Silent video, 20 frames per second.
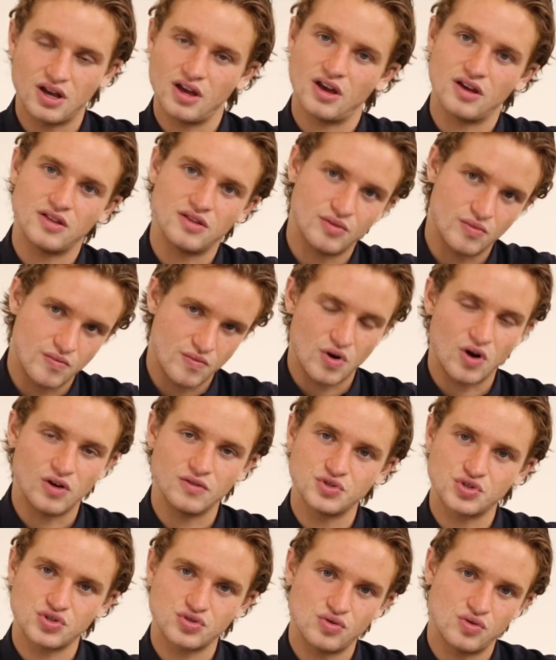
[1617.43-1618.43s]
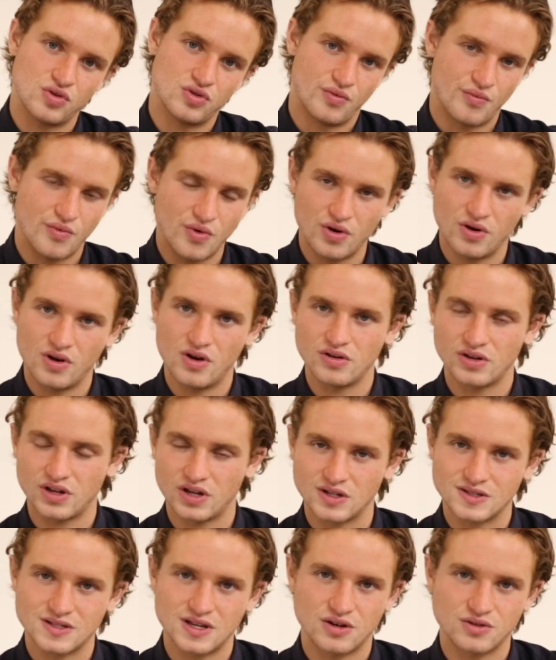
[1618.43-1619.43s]
and the Offshore and the Royal Oak,
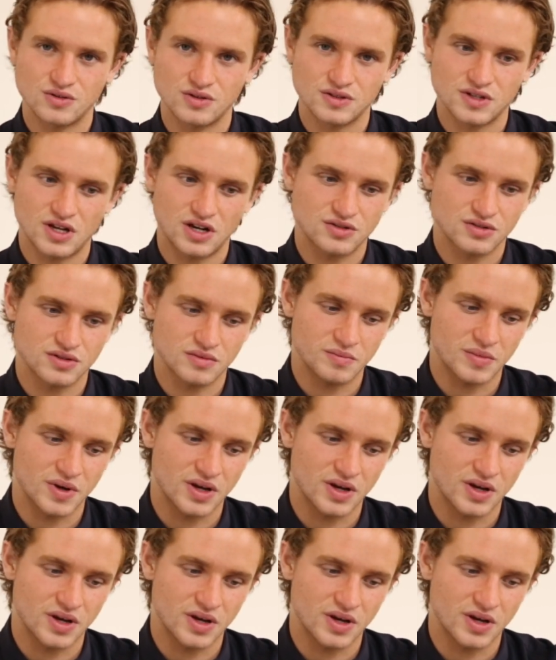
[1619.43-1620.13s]
etc., etc.